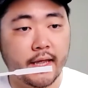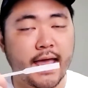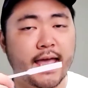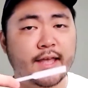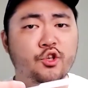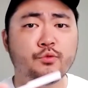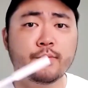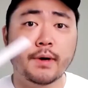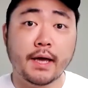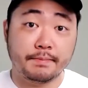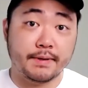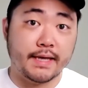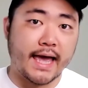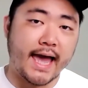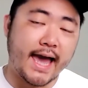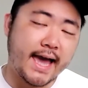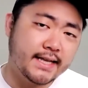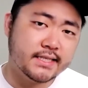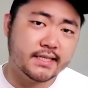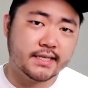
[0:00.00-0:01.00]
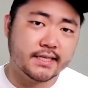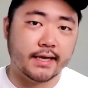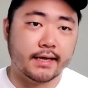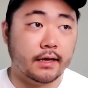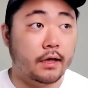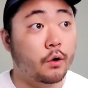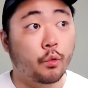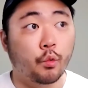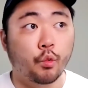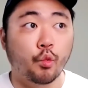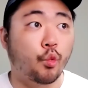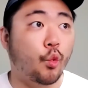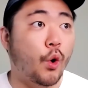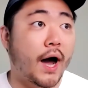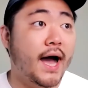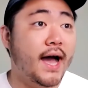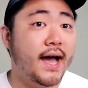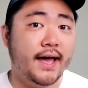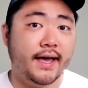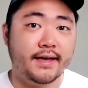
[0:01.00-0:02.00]
And you might be asking,
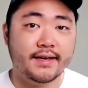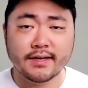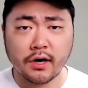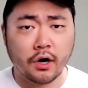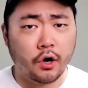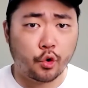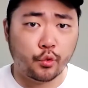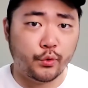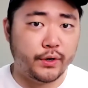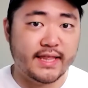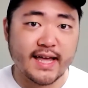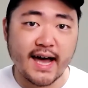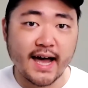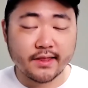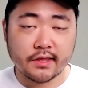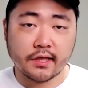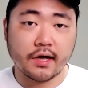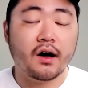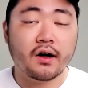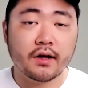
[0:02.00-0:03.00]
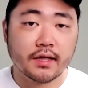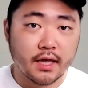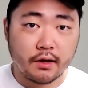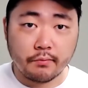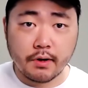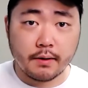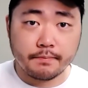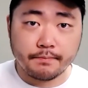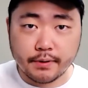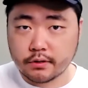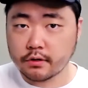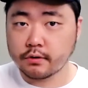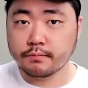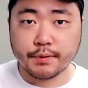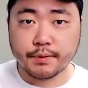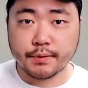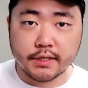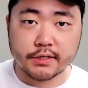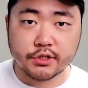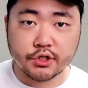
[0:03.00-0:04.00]
why are we not talking about Bitter
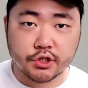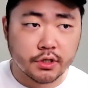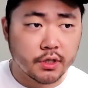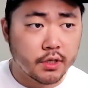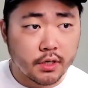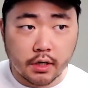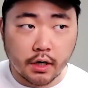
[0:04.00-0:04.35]
Peach,